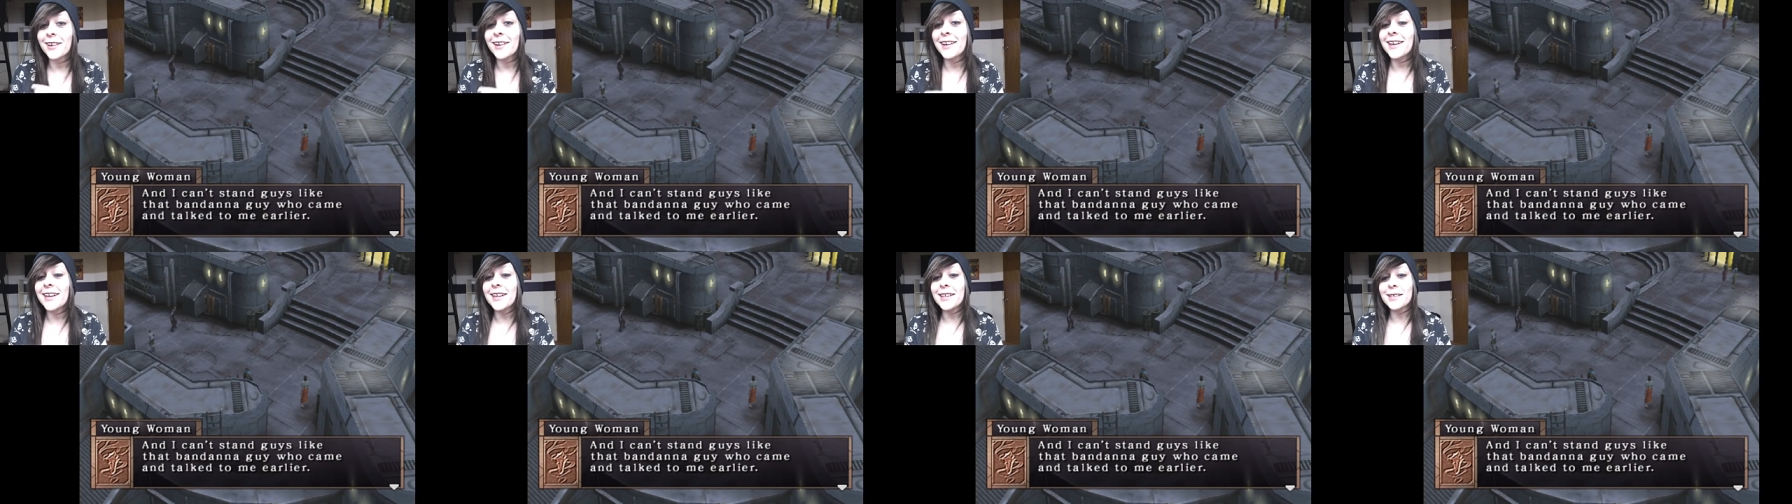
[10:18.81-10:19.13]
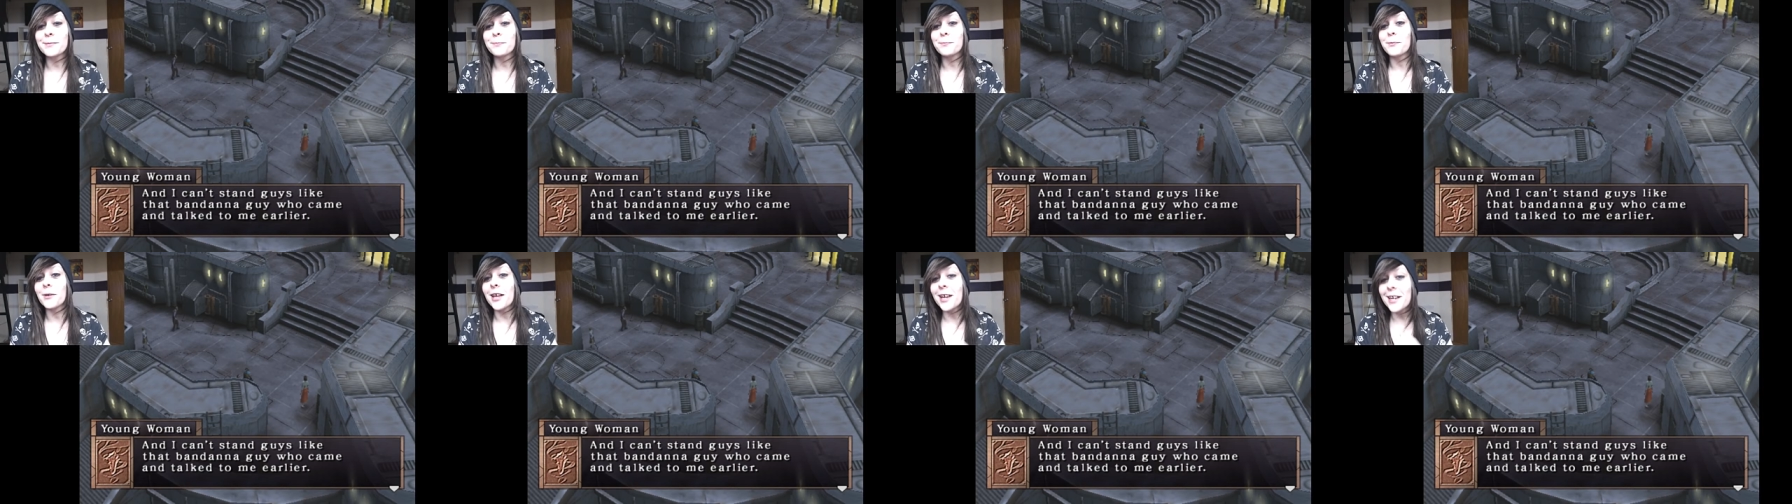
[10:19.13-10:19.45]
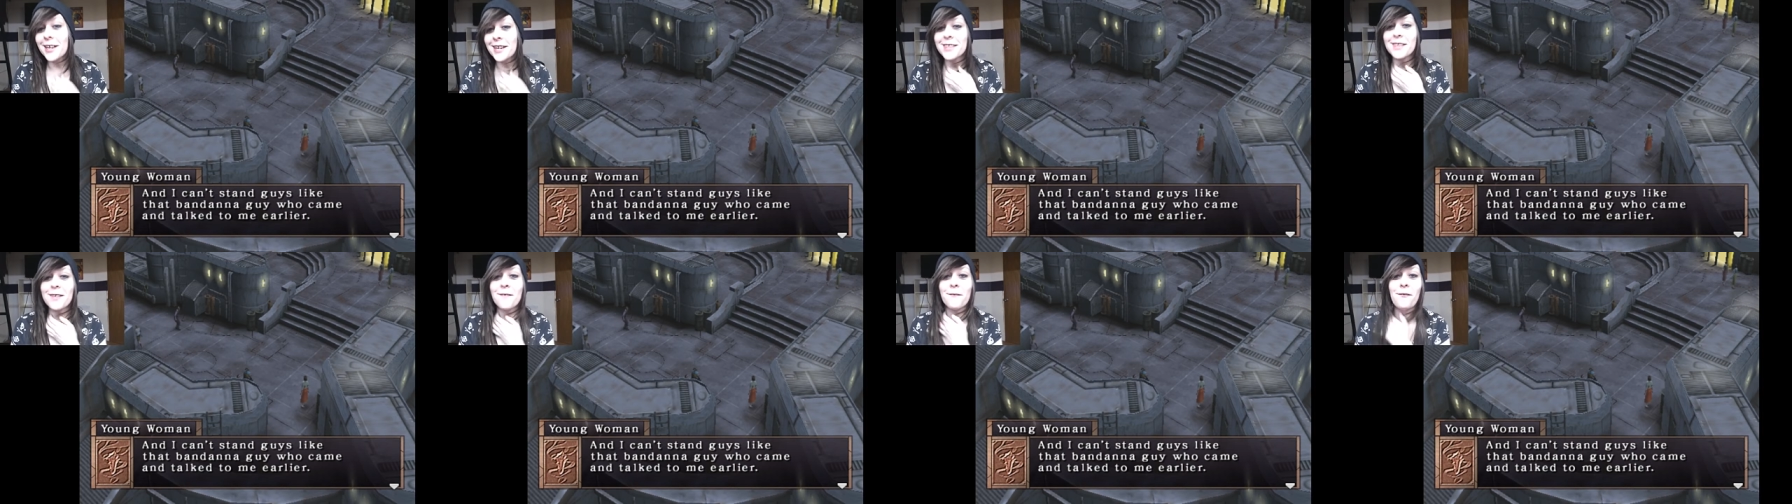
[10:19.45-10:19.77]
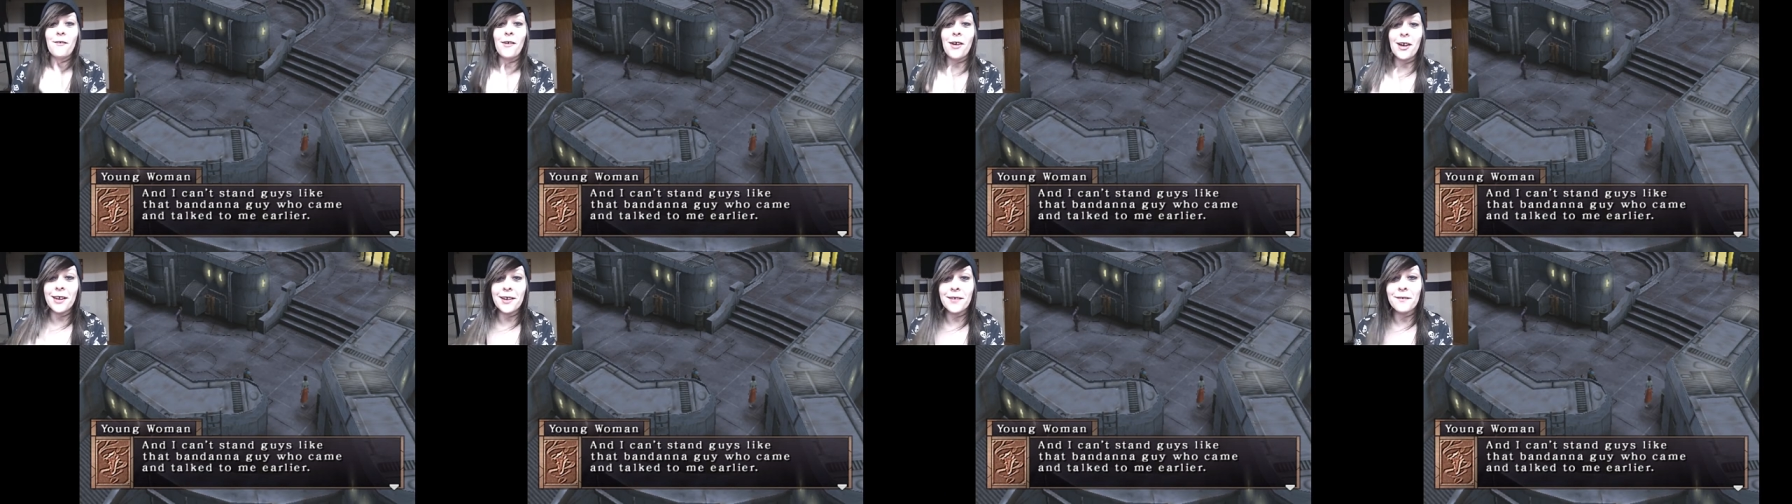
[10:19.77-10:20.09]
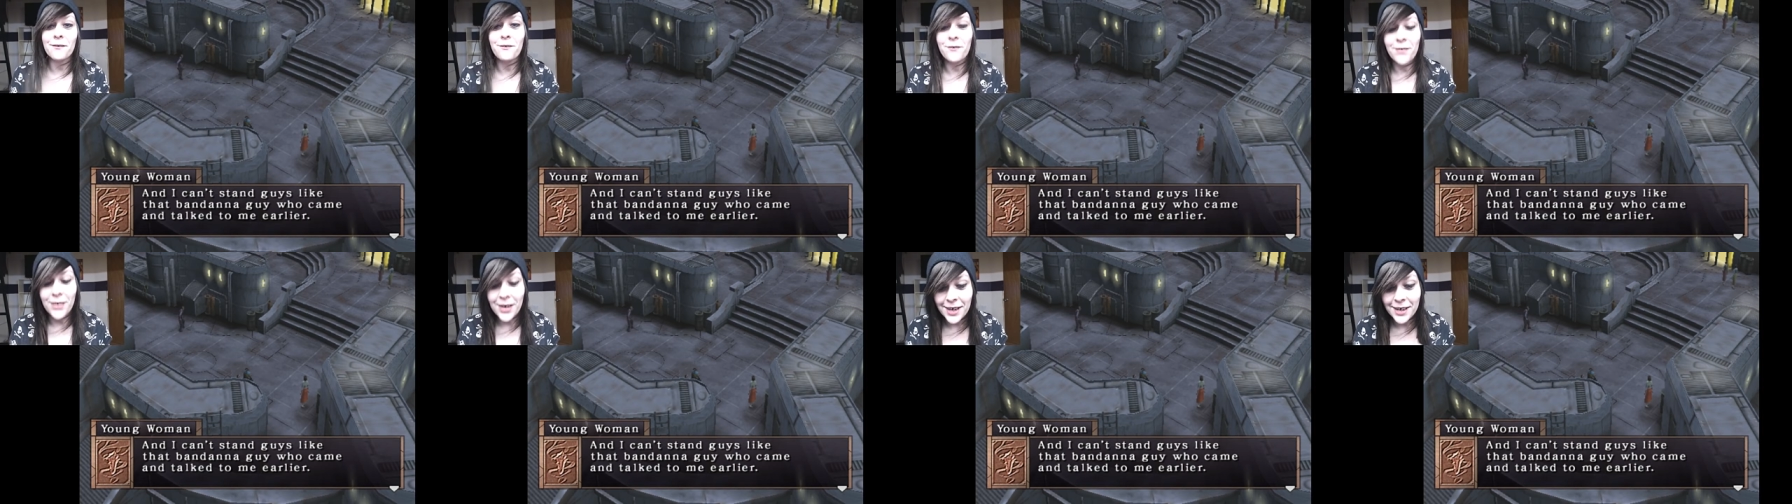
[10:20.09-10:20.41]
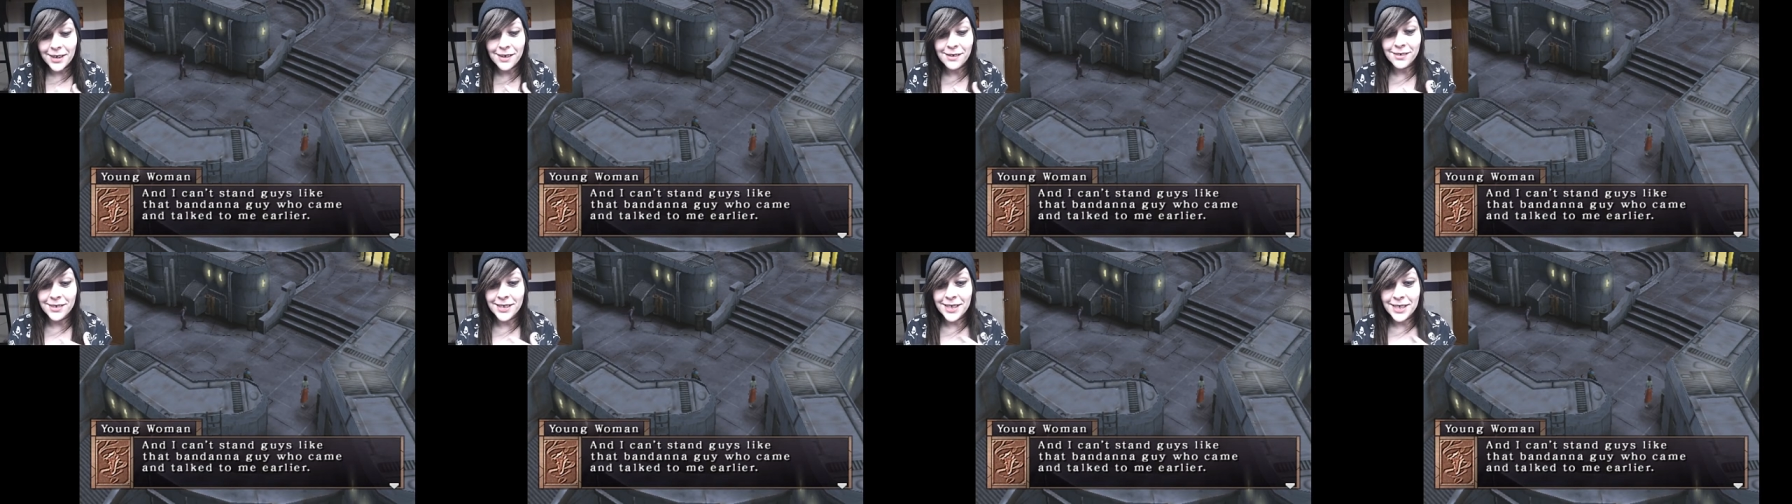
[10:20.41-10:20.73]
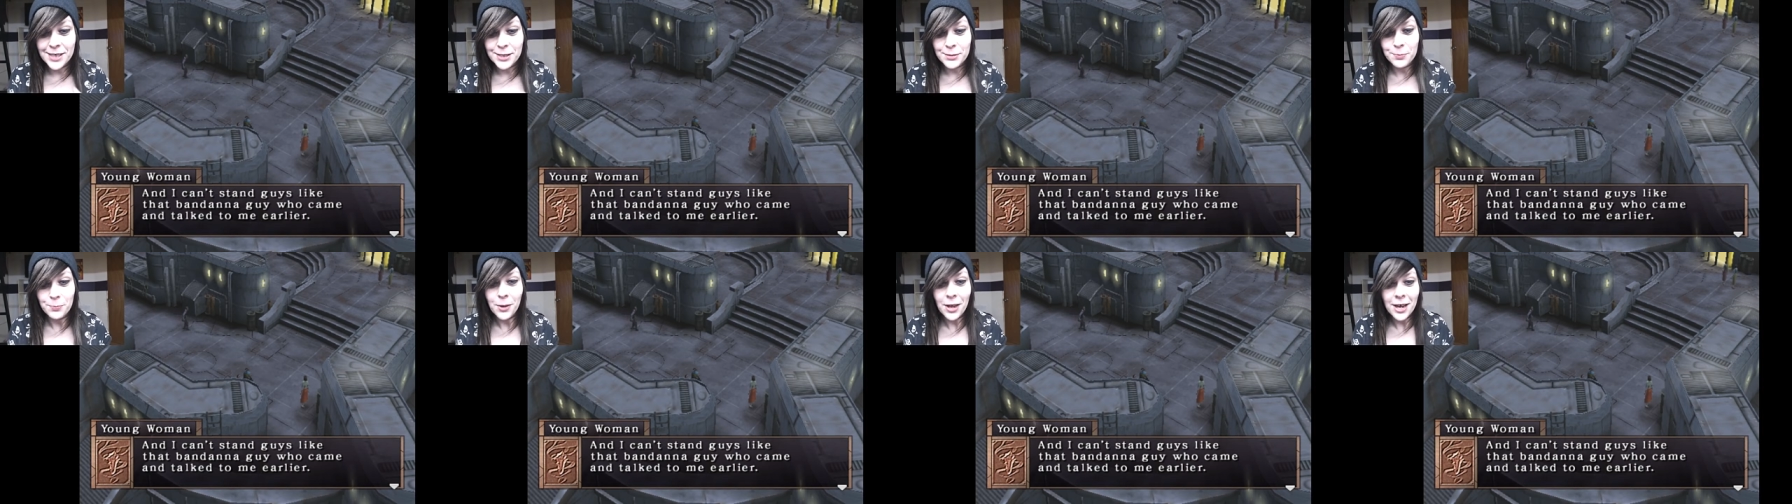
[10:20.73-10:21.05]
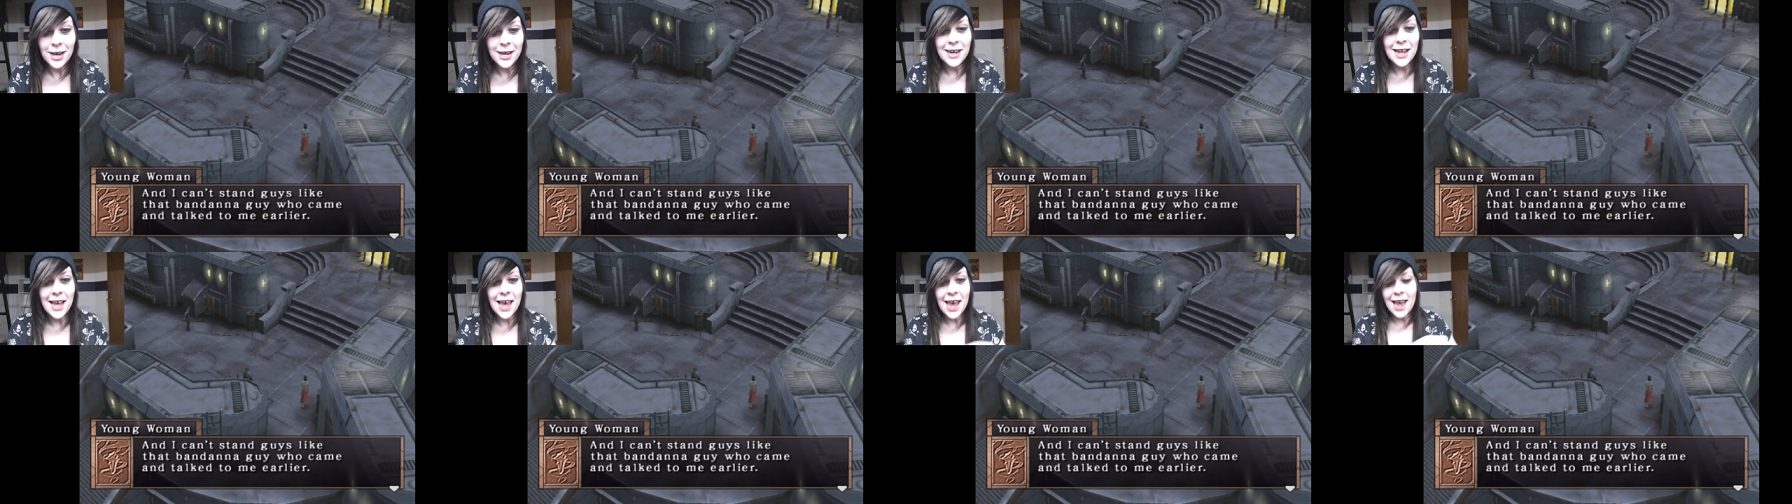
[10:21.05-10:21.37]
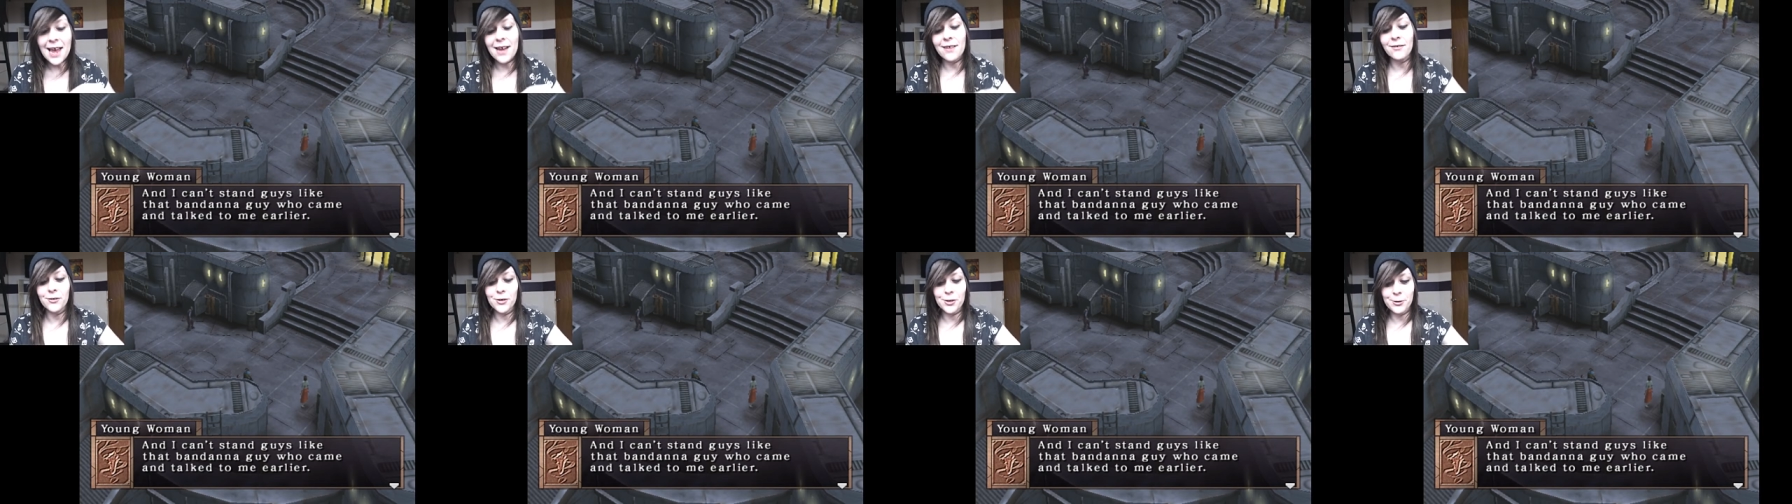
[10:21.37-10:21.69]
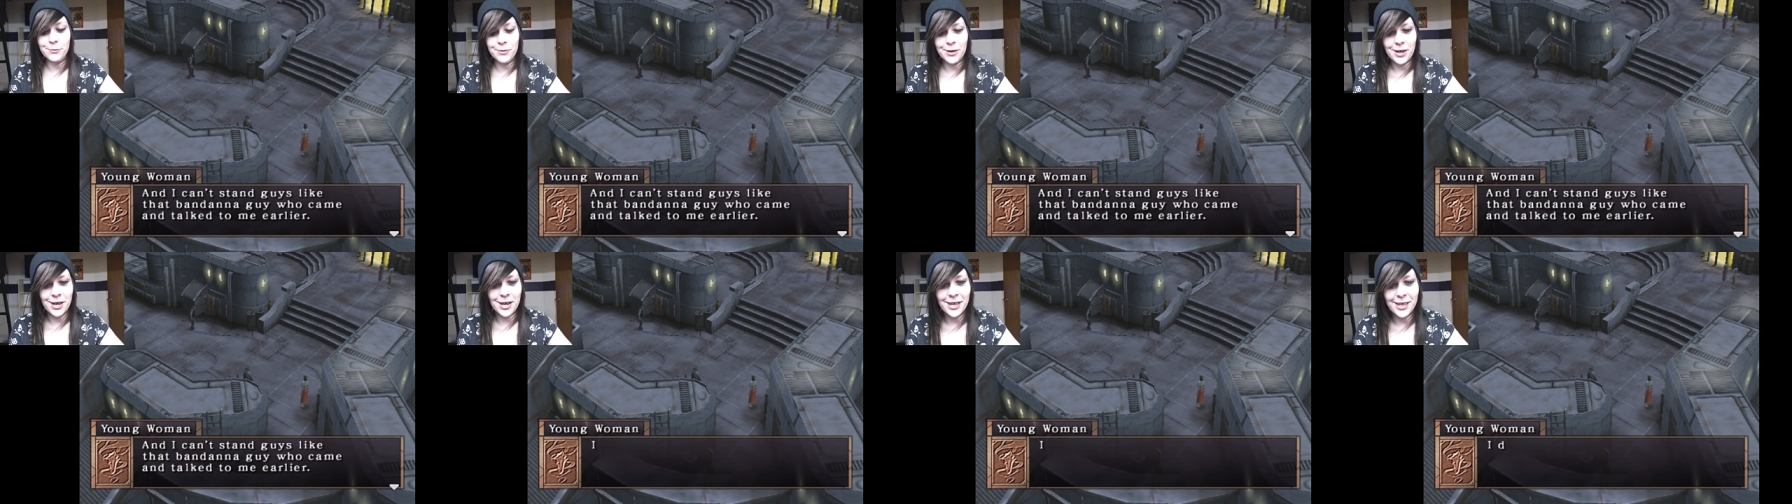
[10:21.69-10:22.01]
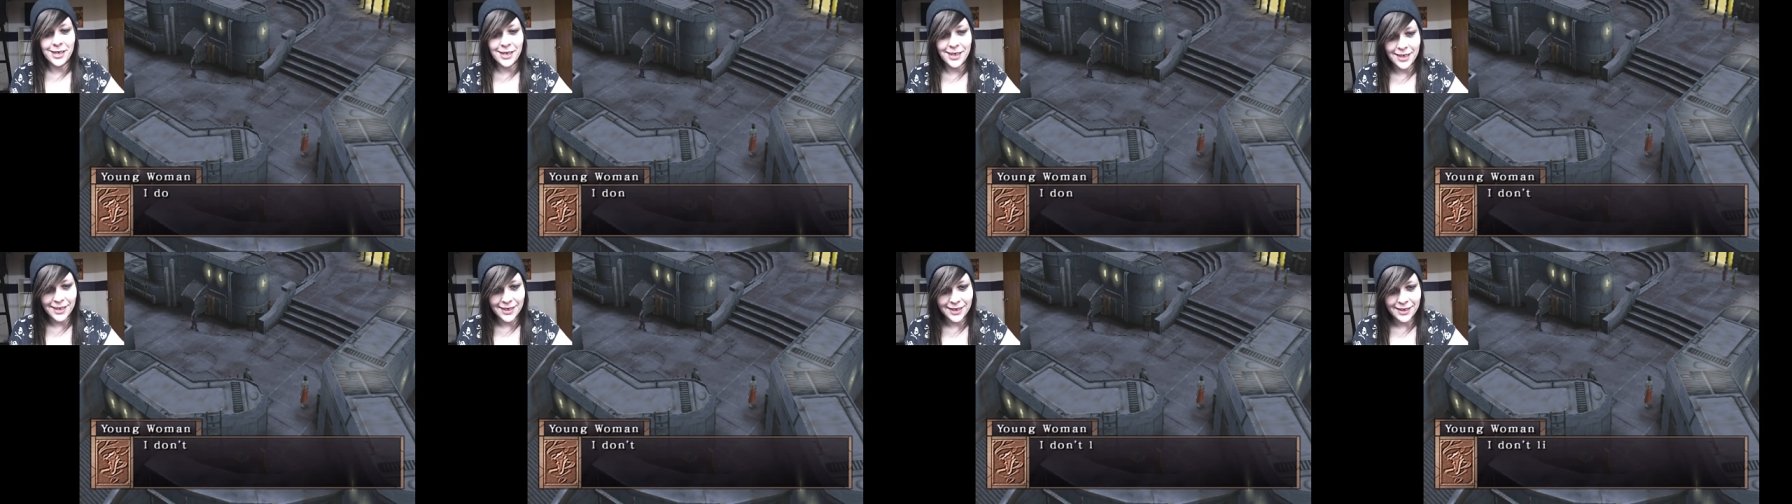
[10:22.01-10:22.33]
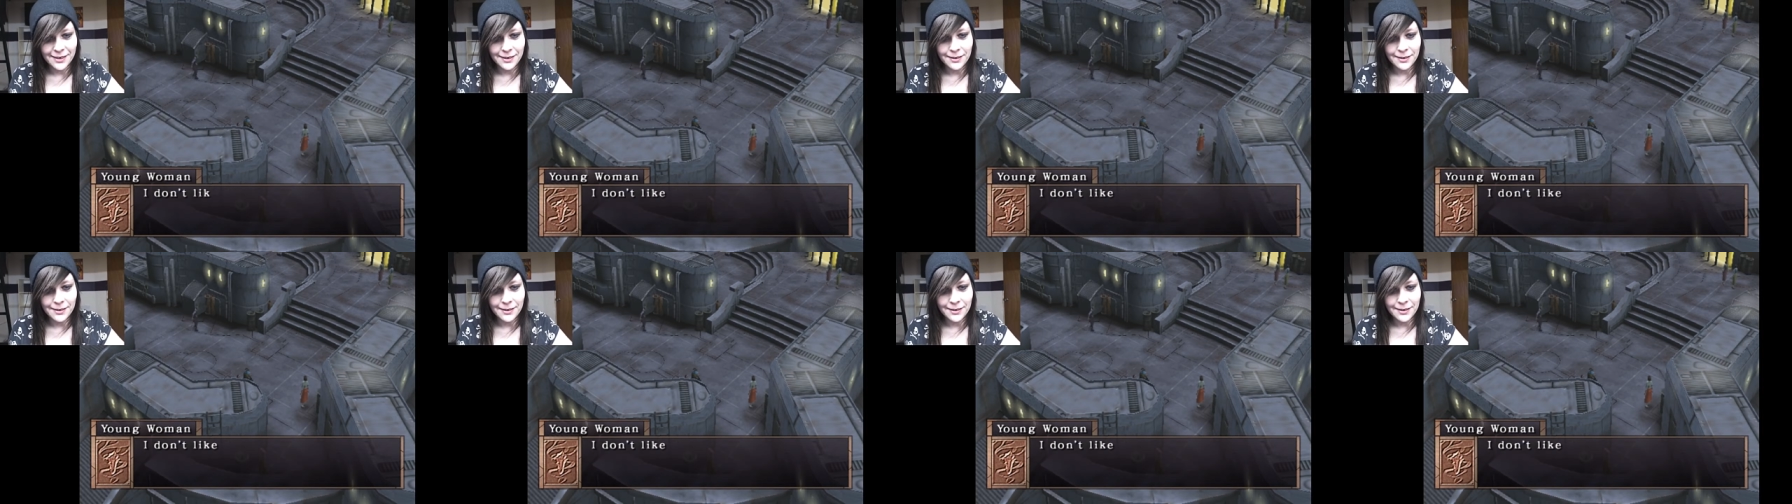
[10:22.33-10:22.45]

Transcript: He's played the fucking field. He's played everybody.